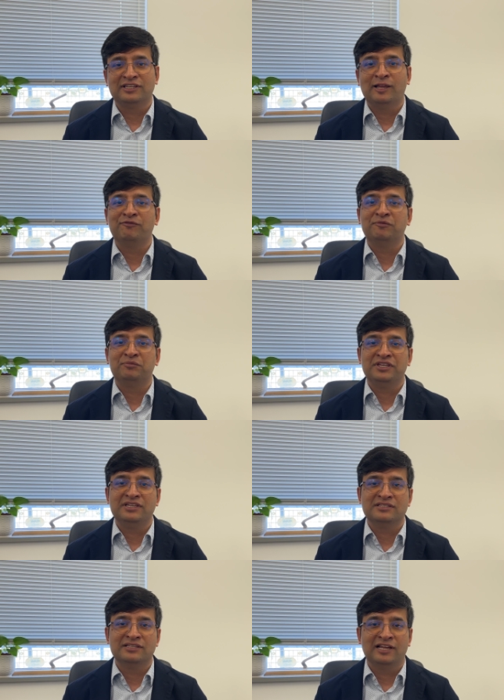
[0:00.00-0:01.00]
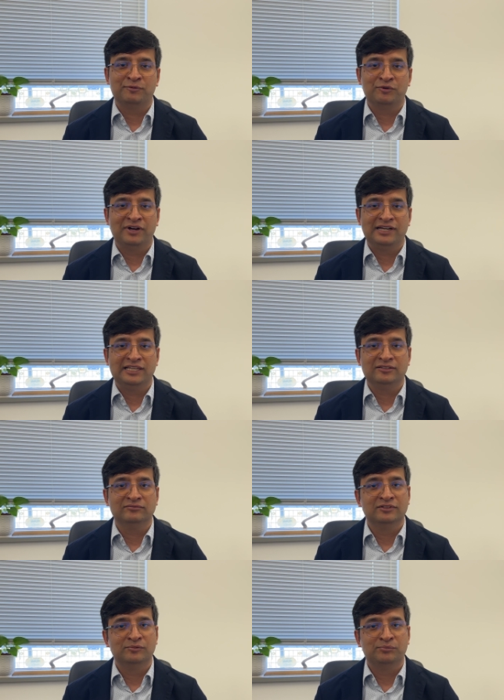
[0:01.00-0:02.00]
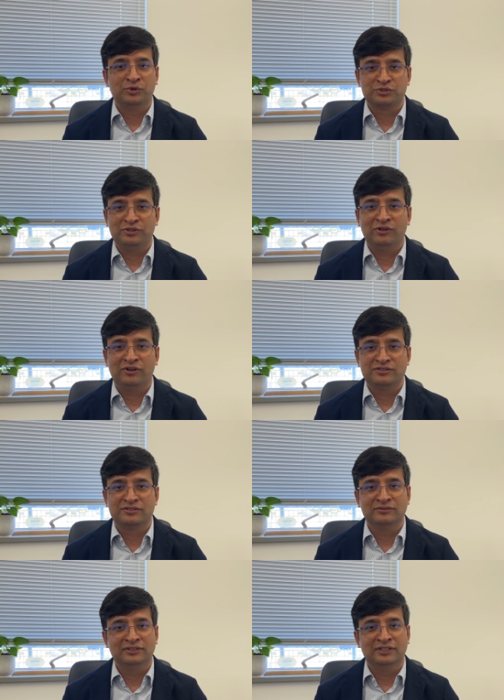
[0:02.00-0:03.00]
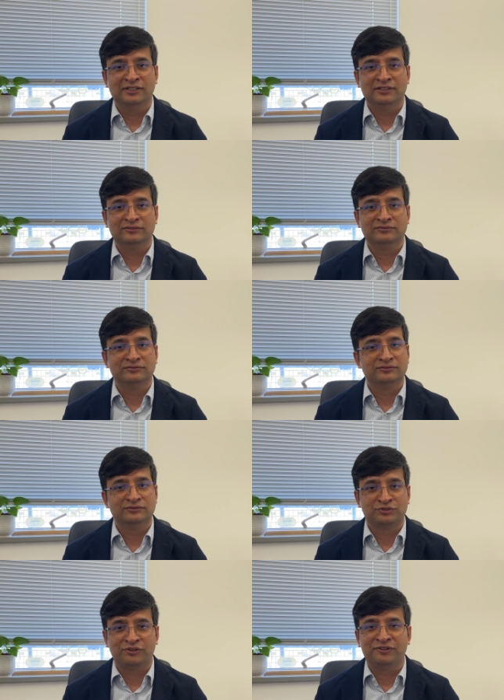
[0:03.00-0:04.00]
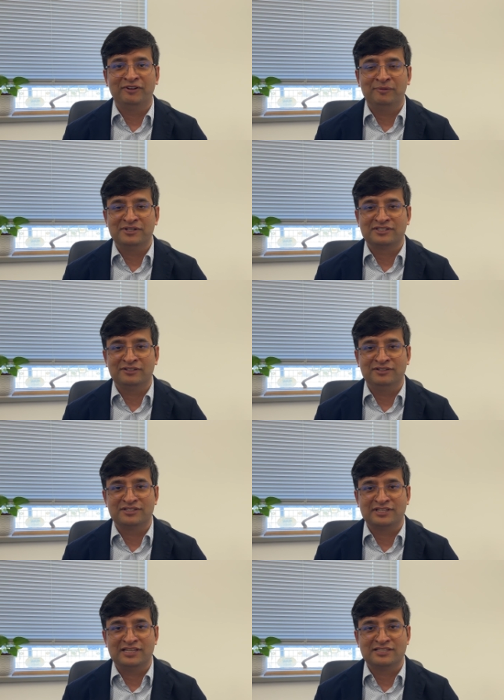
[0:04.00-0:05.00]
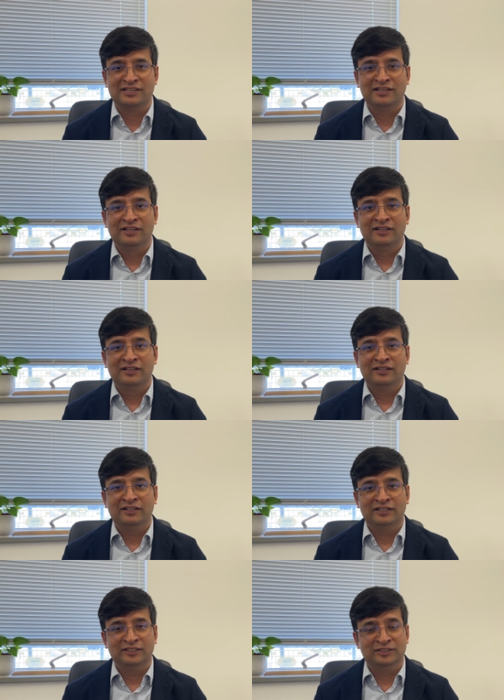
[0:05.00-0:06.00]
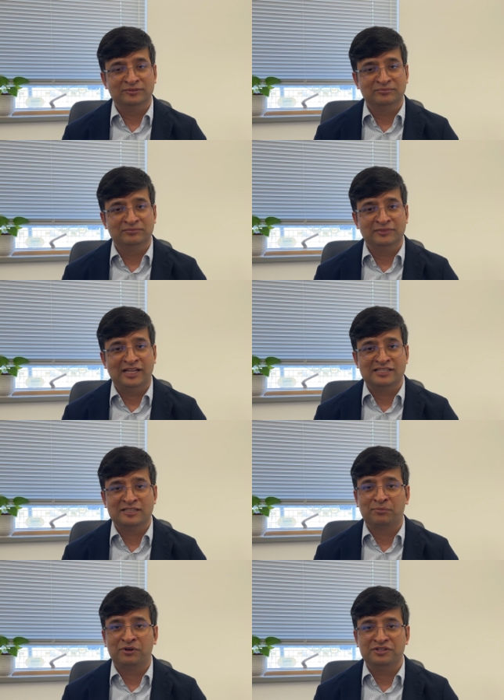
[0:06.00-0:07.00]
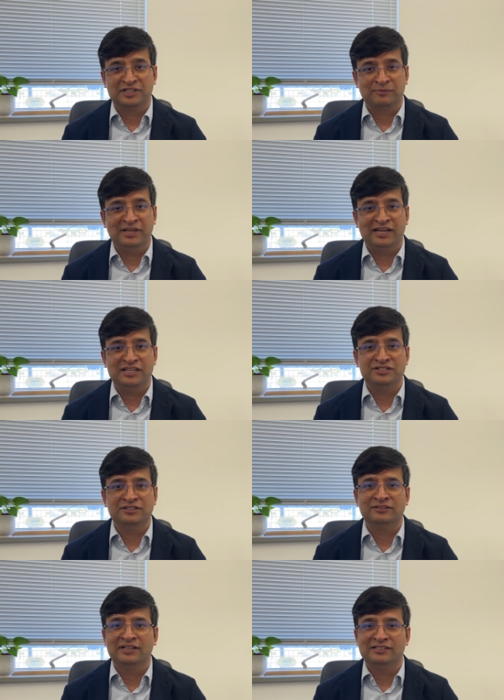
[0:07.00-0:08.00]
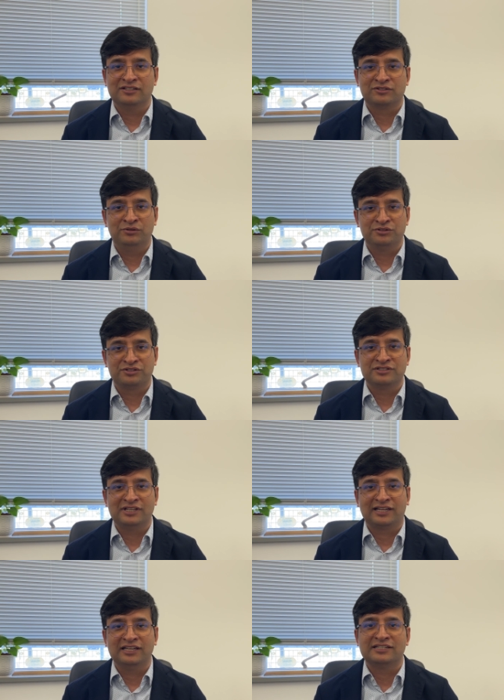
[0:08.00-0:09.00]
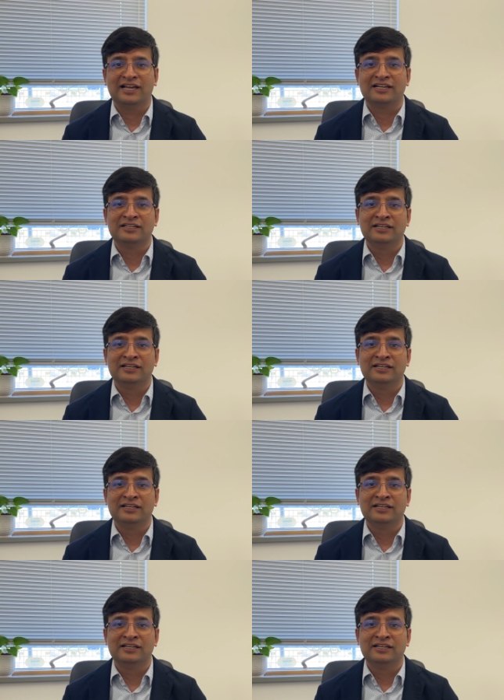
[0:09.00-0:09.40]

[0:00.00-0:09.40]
the MVPs, and providing post-launch software development services as a project manager, as a solutions architect.